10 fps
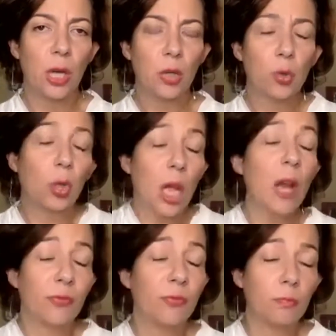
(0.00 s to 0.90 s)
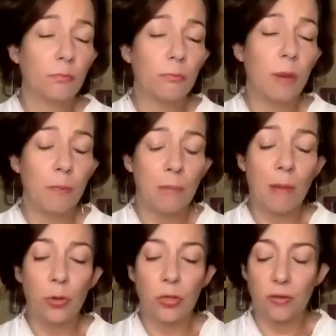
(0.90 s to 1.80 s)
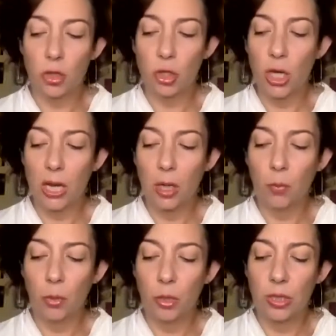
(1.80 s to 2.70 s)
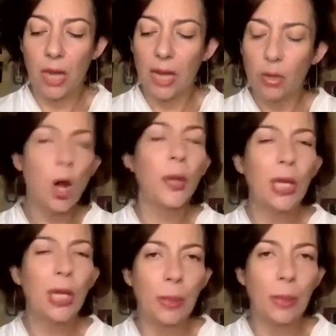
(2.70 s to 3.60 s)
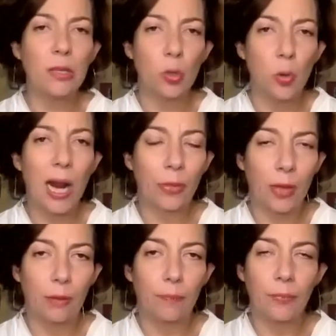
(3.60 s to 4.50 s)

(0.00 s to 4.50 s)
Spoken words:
to a lot of members of the Shia community and to other Lebanese around them.